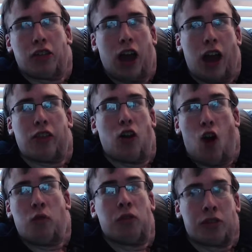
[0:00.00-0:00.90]
she actually
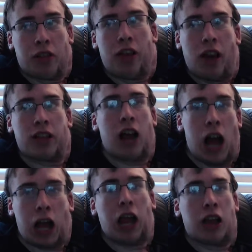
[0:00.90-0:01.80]
offered to stay
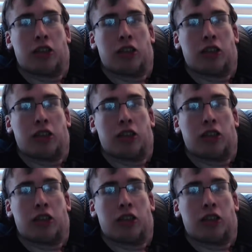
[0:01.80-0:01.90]
talking